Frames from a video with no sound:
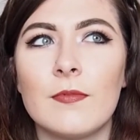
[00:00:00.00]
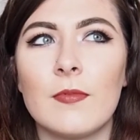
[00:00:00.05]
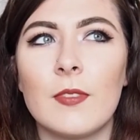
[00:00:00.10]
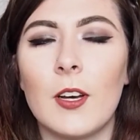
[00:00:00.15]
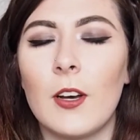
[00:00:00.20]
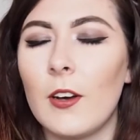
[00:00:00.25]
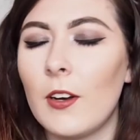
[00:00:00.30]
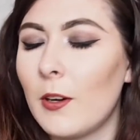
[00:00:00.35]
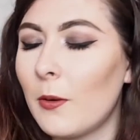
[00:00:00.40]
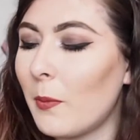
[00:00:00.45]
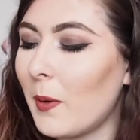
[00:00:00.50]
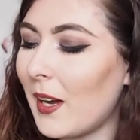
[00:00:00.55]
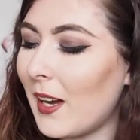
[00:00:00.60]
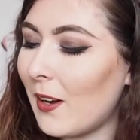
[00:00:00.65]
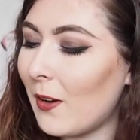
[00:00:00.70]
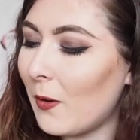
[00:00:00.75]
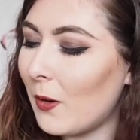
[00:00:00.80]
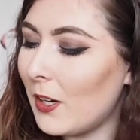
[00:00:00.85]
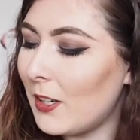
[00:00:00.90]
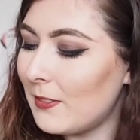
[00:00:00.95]
Oh
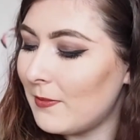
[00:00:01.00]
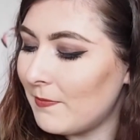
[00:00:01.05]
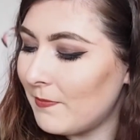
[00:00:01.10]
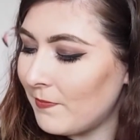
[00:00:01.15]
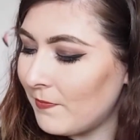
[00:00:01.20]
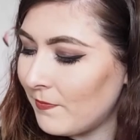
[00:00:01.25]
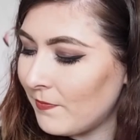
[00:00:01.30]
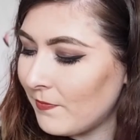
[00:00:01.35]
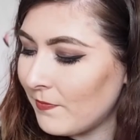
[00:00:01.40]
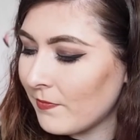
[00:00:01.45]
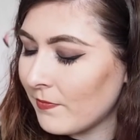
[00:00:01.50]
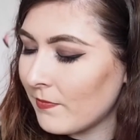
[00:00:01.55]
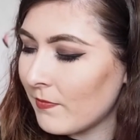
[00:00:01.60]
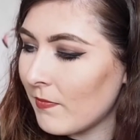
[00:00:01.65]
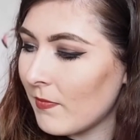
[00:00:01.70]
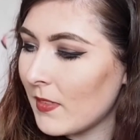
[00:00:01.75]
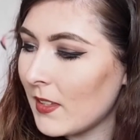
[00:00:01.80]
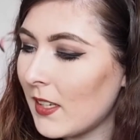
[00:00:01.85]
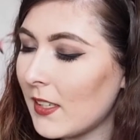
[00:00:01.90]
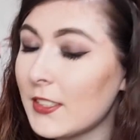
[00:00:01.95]
wow.
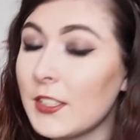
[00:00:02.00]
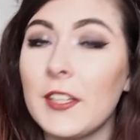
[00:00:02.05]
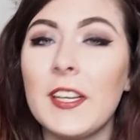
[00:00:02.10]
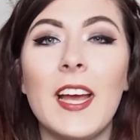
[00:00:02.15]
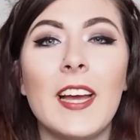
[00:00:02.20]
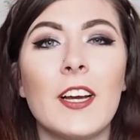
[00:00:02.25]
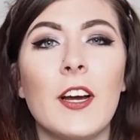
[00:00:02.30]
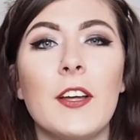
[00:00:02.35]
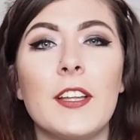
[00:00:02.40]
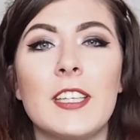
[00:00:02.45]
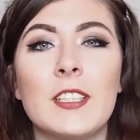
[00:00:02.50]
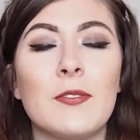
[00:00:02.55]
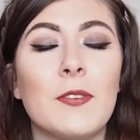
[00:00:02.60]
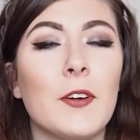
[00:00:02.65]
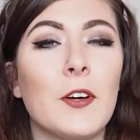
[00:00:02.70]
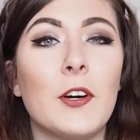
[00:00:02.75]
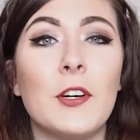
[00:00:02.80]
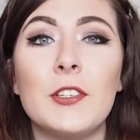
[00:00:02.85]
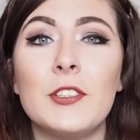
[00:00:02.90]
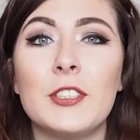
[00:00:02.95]
So yeah, I got this for
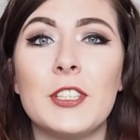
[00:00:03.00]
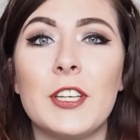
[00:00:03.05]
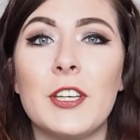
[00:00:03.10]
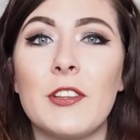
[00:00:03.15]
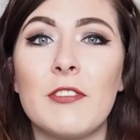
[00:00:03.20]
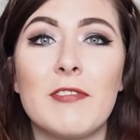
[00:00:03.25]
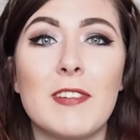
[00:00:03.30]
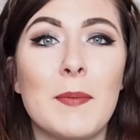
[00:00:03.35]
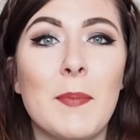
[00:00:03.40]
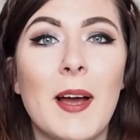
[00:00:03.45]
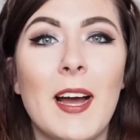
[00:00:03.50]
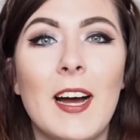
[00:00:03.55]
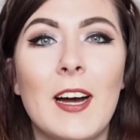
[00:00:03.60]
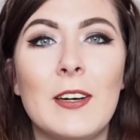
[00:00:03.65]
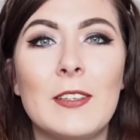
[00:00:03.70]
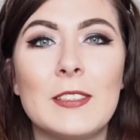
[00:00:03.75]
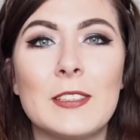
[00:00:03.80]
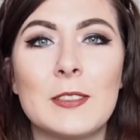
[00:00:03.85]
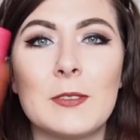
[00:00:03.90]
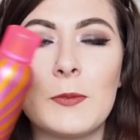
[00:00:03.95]
under
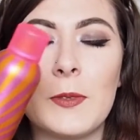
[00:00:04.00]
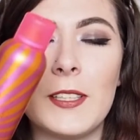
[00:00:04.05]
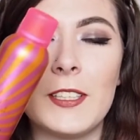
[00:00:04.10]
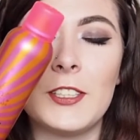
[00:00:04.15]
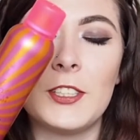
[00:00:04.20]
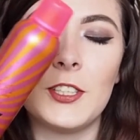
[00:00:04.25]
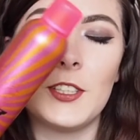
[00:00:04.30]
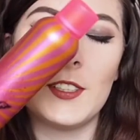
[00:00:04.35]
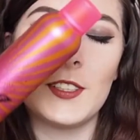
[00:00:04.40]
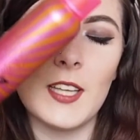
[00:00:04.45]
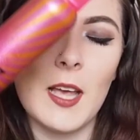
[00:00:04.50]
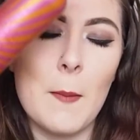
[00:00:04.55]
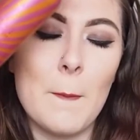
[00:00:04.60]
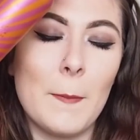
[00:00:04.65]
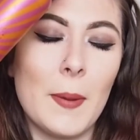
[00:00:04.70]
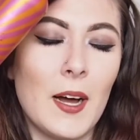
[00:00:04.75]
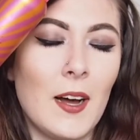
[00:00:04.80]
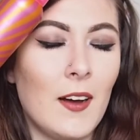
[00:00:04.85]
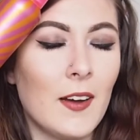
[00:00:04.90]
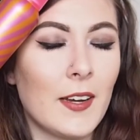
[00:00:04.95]
£3, which is a
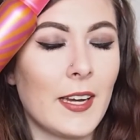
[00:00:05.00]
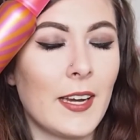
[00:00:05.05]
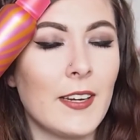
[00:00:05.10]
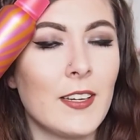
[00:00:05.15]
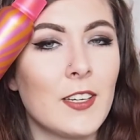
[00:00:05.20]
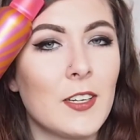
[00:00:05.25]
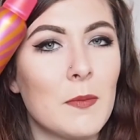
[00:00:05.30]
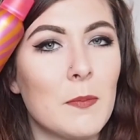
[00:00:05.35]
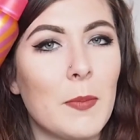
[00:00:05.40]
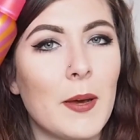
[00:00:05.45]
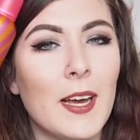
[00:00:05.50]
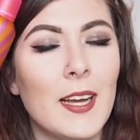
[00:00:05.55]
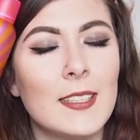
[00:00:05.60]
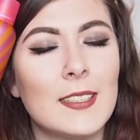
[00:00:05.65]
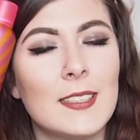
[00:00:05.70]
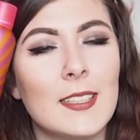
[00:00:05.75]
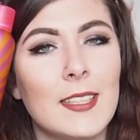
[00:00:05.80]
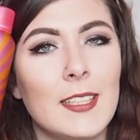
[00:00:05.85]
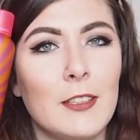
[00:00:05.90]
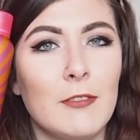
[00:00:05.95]
bargain compared
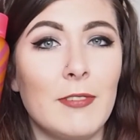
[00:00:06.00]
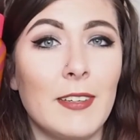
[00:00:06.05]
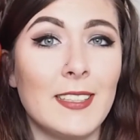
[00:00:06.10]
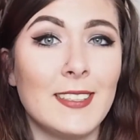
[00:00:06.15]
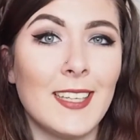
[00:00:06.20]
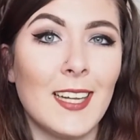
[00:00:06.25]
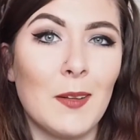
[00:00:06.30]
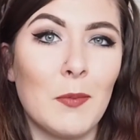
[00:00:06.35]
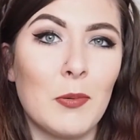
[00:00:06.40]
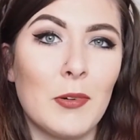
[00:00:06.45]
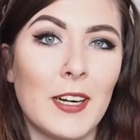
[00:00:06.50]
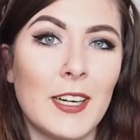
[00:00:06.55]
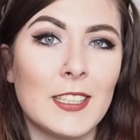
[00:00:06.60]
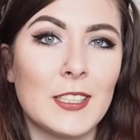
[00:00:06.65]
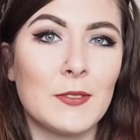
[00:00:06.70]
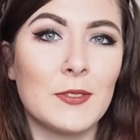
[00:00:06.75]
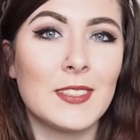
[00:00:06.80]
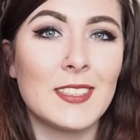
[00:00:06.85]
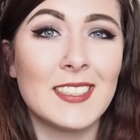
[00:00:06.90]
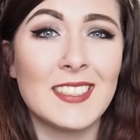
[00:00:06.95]
to the retail price
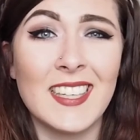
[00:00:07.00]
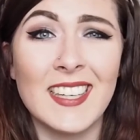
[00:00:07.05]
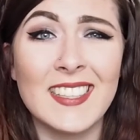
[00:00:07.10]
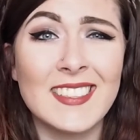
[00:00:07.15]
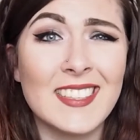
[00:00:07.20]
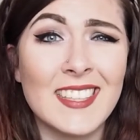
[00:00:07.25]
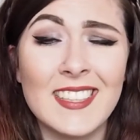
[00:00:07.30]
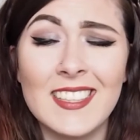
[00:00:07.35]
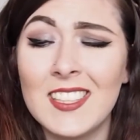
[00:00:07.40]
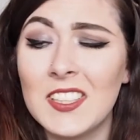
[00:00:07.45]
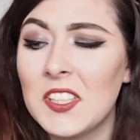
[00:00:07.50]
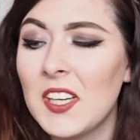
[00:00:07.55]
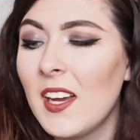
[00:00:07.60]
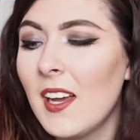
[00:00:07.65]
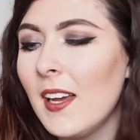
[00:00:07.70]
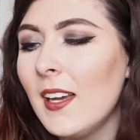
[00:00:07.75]
of $6-ish.